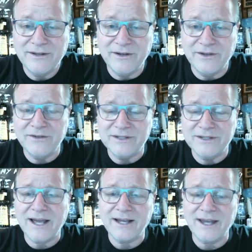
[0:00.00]
You're
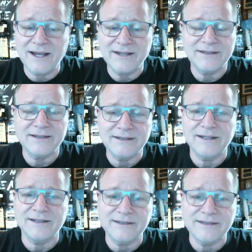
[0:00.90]
using that gas to
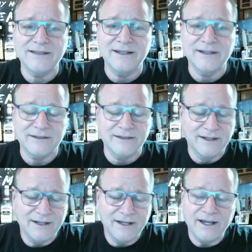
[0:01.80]
sit still
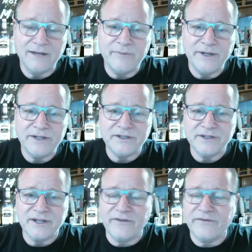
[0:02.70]
and piss
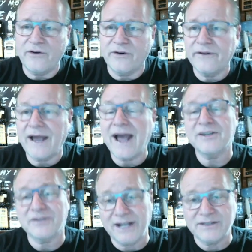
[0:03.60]
yourself off.
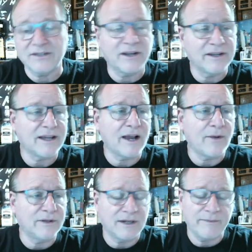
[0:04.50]
Actually, that's another thing I
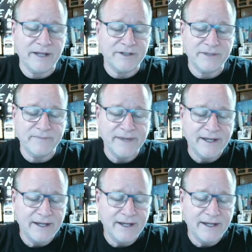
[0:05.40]
wanted to mention.